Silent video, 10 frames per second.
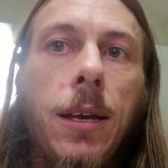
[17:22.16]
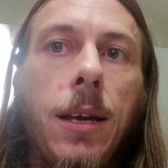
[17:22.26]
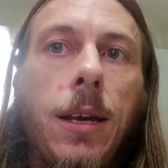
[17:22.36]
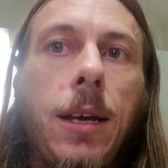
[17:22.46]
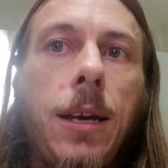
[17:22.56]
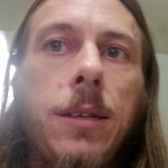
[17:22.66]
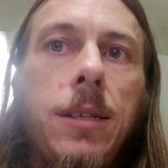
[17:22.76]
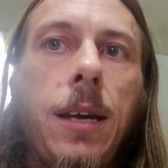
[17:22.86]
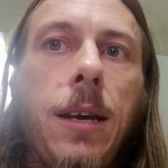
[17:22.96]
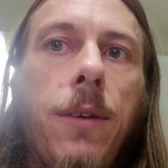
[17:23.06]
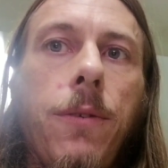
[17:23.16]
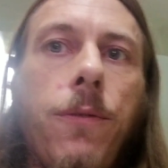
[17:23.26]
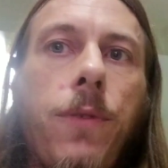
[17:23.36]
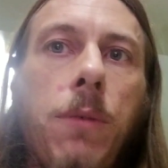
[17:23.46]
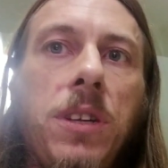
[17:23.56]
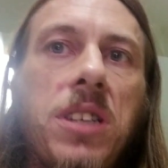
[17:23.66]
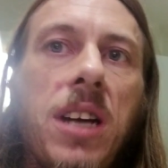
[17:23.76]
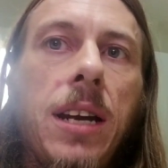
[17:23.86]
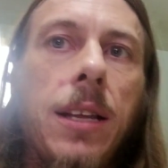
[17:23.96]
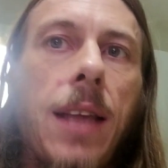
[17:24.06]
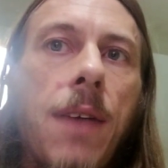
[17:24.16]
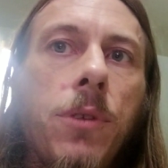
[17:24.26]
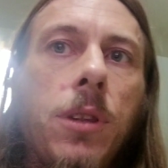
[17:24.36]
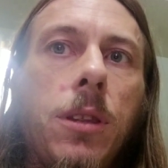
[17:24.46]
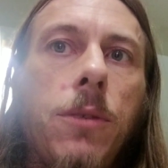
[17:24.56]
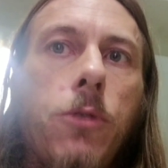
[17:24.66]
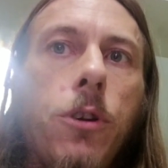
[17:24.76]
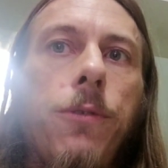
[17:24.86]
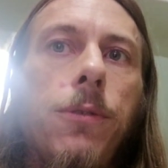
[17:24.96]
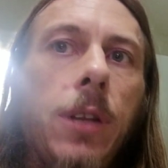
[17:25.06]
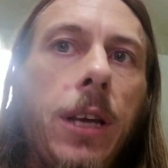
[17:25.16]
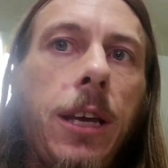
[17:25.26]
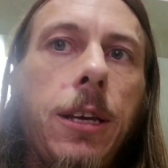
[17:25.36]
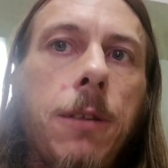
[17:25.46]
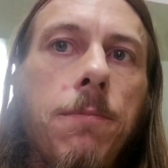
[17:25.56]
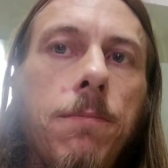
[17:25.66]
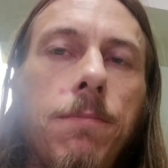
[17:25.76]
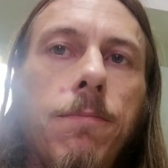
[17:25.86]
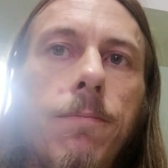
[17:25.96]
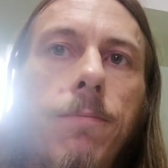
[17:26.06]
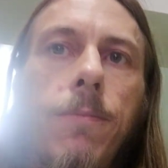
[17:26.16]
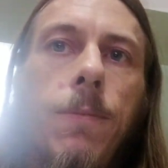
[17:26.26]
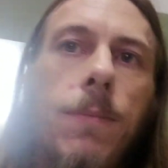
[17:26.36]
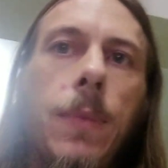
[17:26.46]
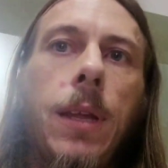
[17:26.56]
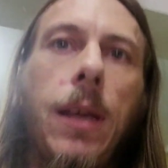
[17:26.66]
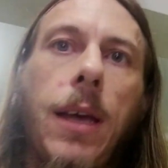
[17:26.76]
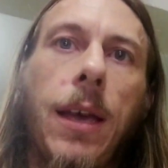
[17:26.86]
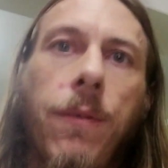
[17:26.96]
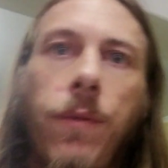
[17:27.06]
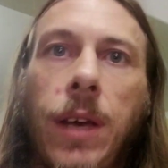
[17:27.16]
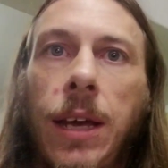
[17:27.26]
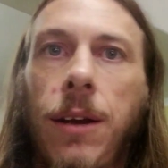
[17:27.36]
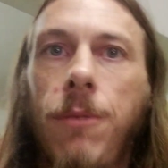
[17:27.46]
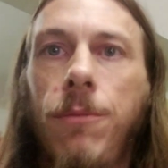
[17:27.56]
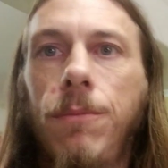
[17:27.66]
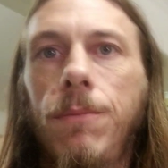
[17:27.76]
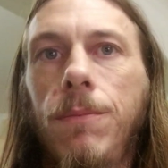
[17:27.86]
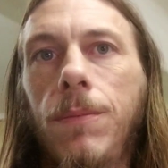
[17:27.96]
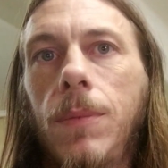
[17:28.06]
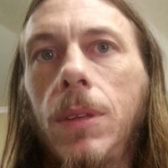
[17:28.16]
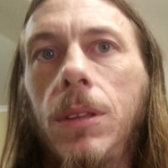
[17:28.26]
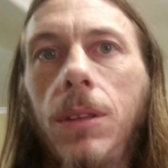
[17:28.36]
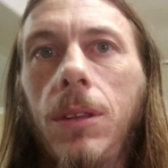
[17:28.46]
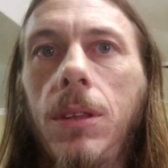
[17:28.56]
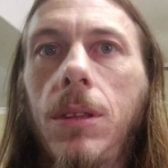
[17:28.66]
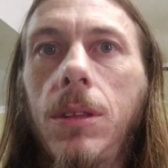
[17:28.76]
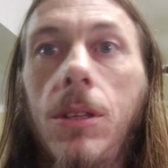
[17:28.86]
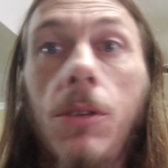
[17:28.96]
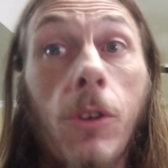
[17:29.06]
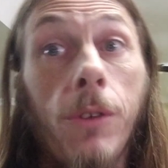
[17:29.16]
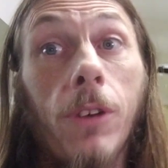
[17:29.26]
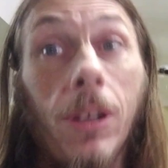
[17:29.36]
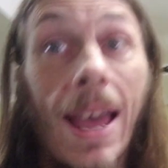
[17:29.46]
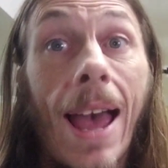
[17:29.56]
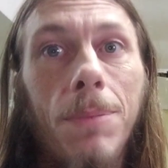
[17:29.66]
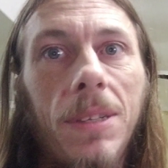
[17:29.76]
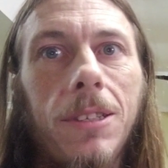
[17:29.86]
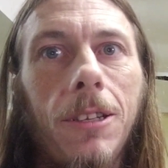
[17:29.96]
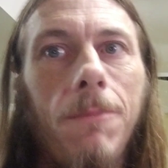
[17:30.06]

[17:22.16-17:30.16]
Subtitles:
and then we started having the roof leak, and then the roof collapsed.